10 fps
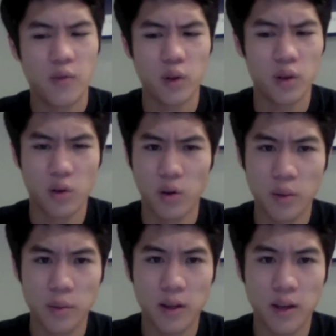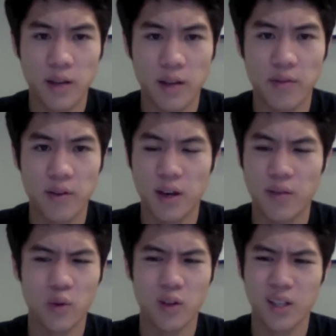grown on me. I never
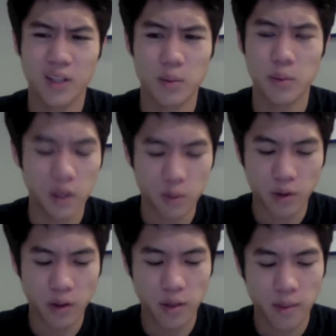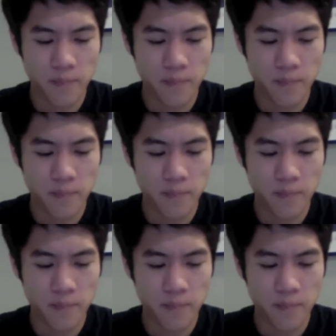really liked them to begin with.